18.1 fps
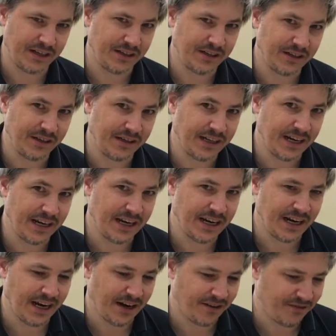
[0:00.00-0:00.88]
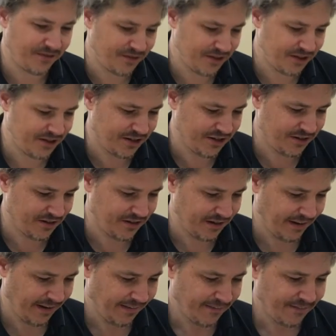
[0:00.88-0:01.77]
I couldn't get it off. So
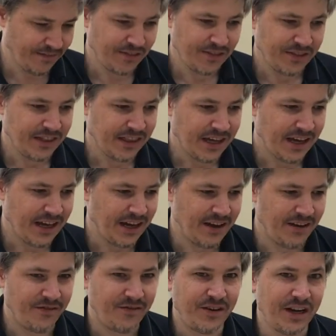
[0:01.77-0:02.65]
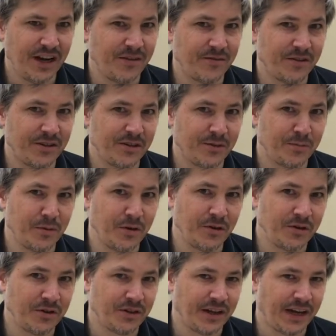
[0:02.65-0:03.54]
if you have a
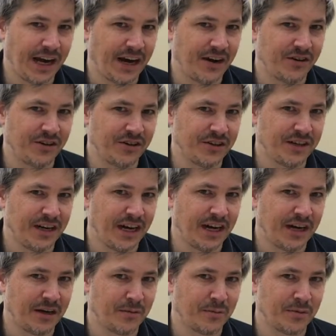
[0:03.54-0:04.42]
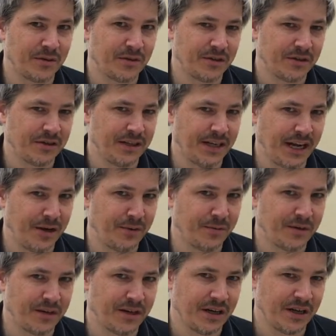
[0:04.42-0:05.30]
smooth countertop or a
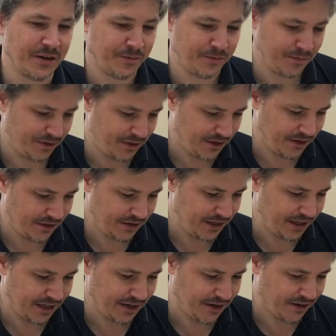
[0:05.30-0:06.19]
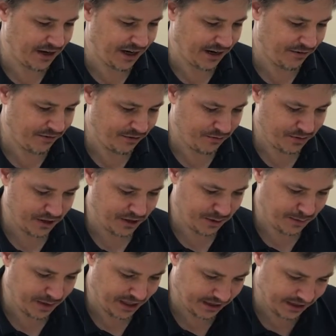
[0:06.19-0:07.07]
table at home, you don't have to
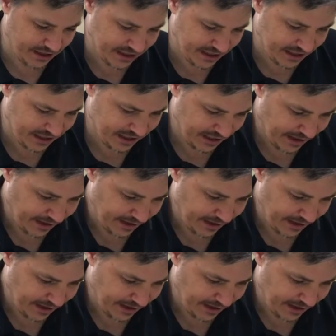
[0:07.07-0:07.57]
worry about this.